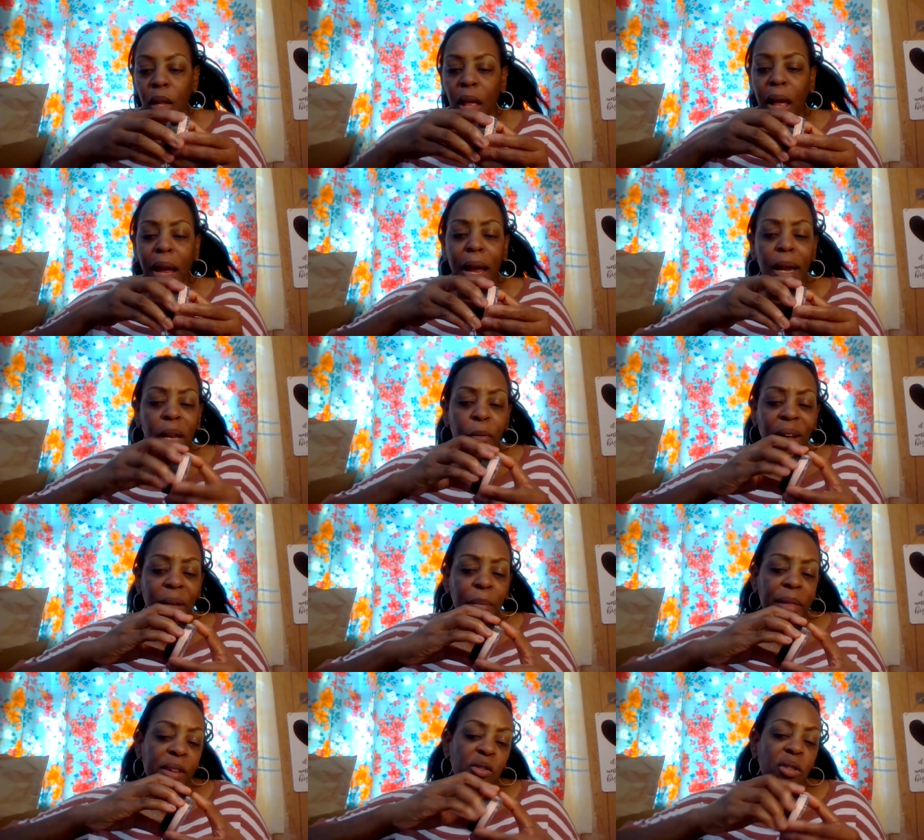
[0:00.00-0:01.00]
I highly
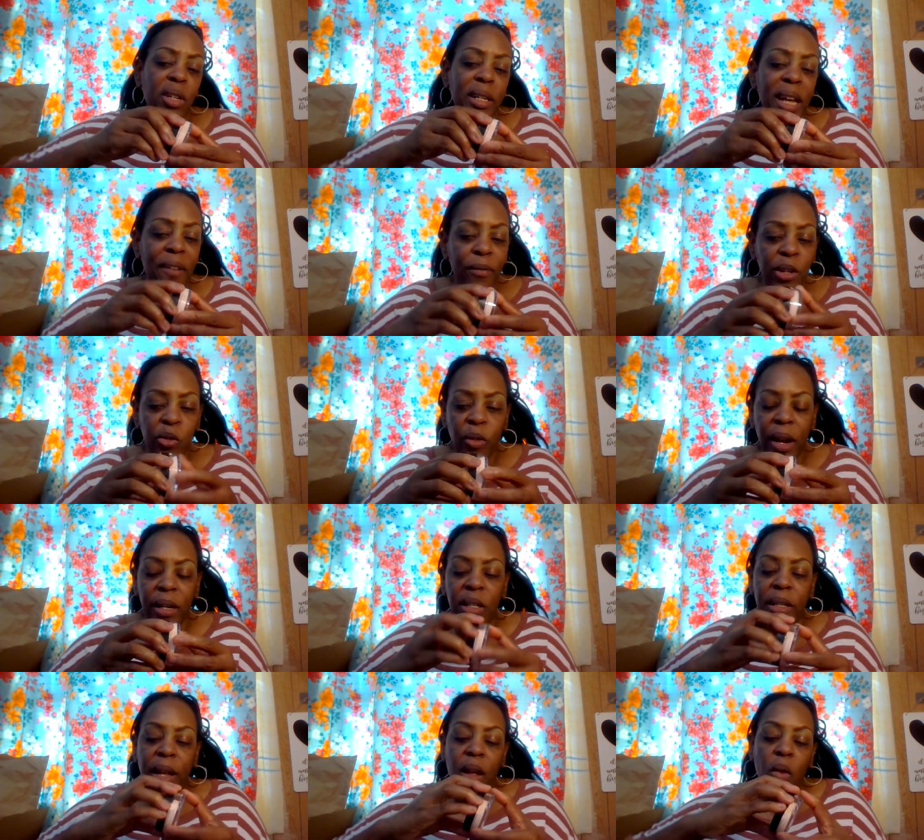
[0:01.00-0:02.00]
recommend that you definitely try
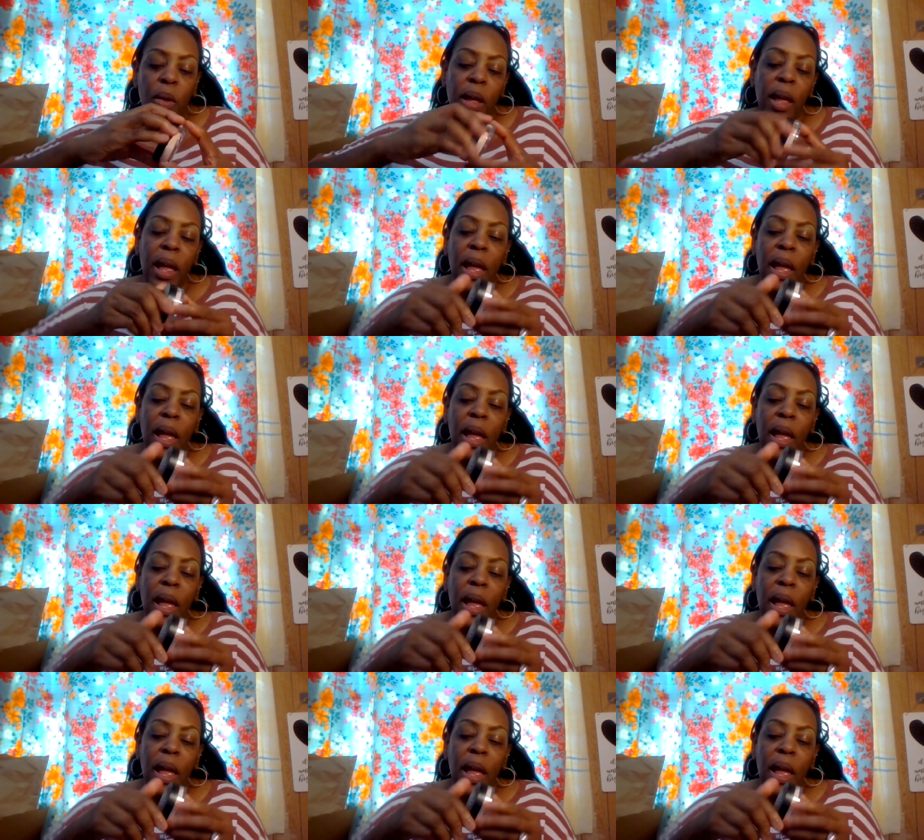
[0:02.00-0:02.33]
this out.